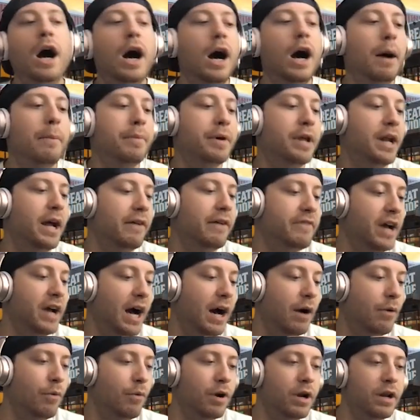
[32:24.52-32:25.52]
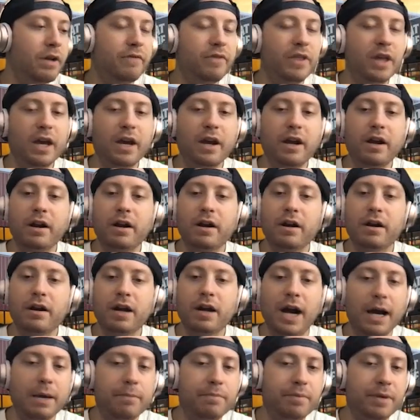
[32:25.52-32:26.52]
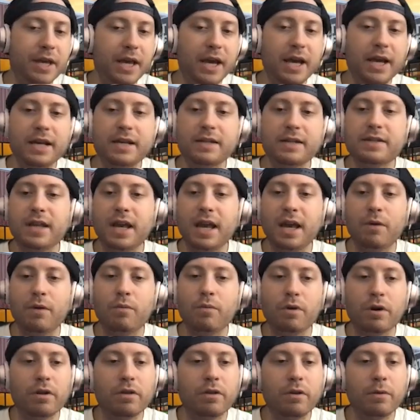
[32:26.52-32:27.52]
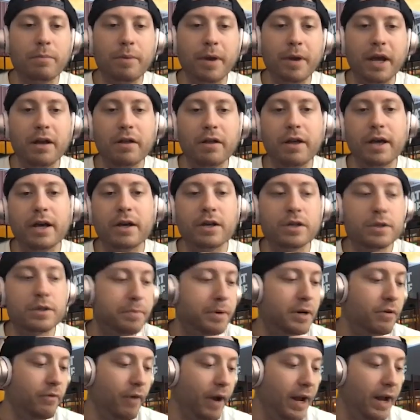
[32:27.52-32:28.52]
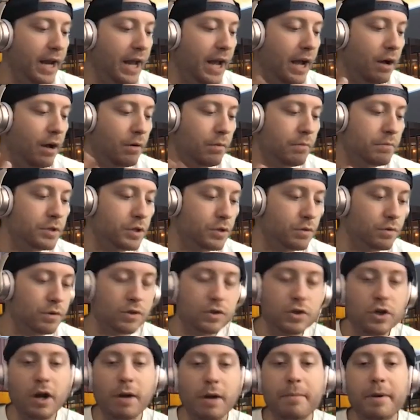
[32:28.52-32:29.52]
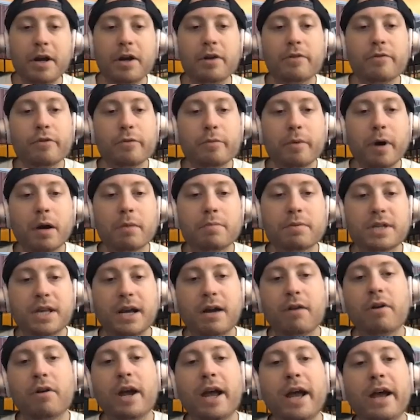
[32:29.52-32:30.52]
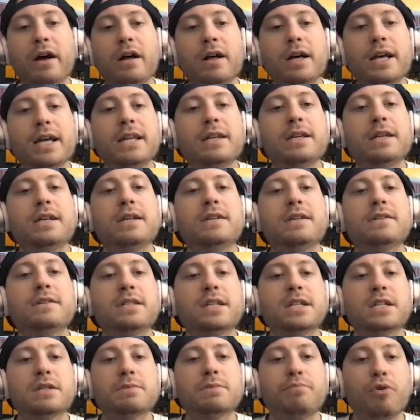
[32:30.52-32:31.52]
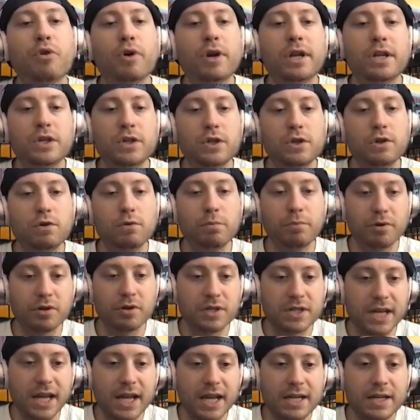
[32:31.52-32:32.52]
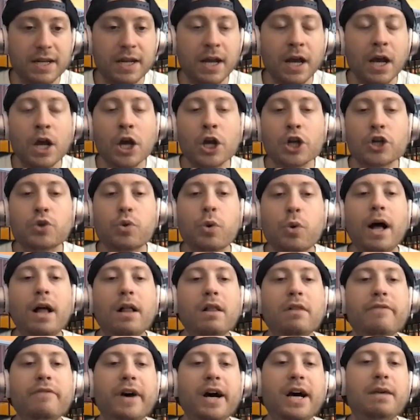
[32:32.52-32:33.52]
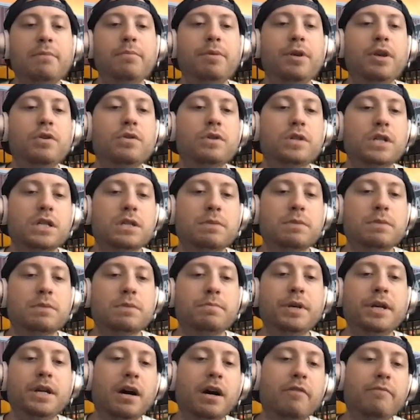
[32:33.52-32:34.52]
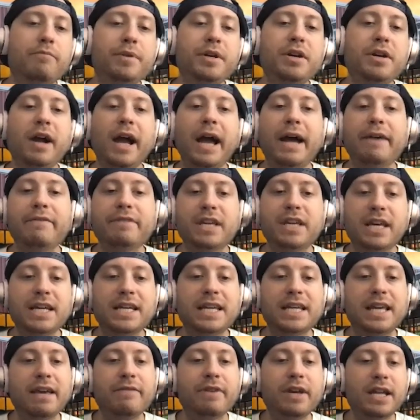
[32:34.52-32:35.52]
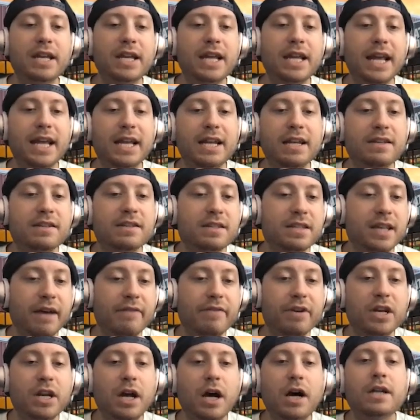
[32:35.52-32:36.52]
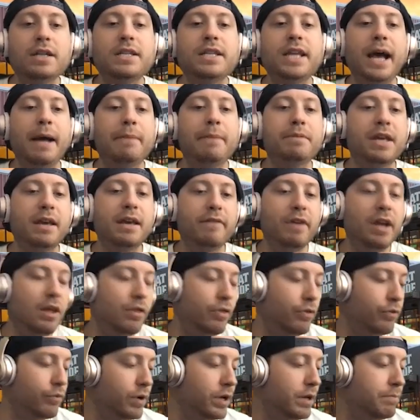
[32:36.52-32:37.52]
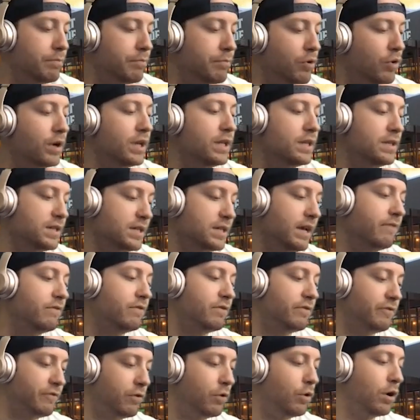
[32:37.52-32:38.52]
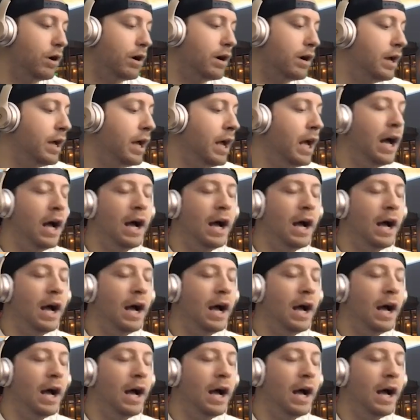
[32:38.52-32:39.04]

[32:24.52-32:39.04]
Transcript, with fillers: Uh, but I've got one of their IPAs and one of their pale ales. But right now, doing the strawberry rhubarb sour ale. It is 6.2%, 12 IBUs to speak of. Beer Advocate gave it an 87. Untappd gave it a 3.74.